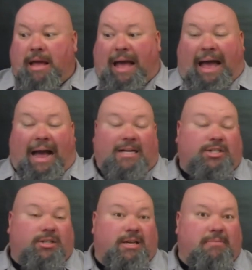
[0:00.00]

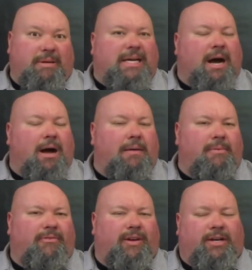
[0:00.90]
actually
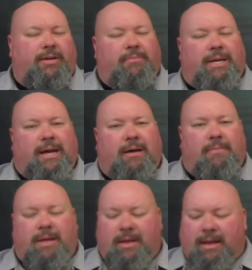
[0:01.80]
become, if it could
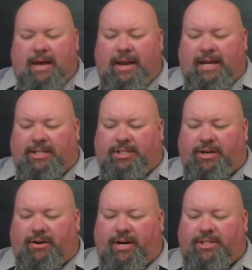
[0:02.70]
become a
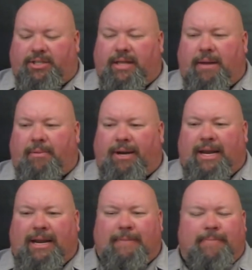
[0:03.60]
next-generation
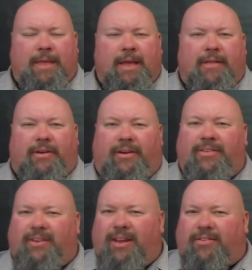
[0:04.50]
Lamborghini. There
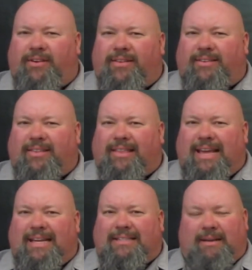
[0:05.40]
is an interesting
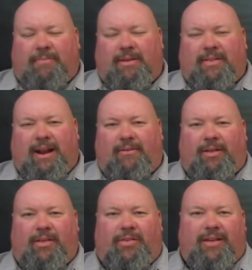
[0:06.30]
thing, and something that I
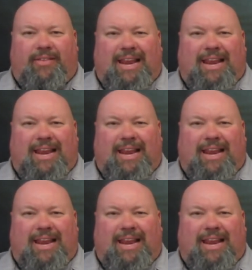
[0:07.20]
really think that